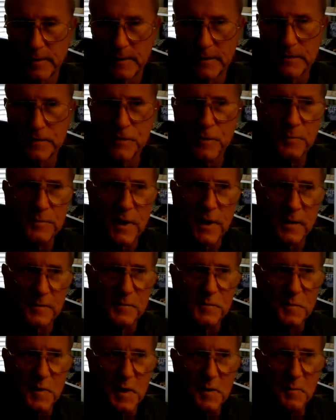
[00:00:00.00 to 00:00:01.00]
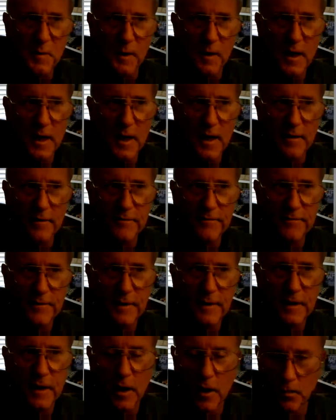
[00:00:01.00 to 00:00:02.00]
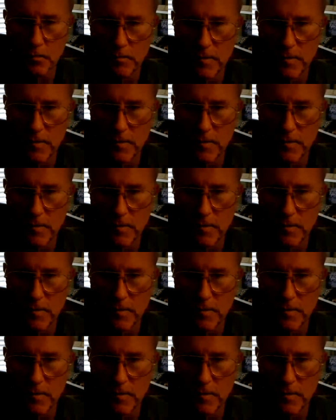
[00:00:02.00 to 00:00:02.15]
Sometimes people have a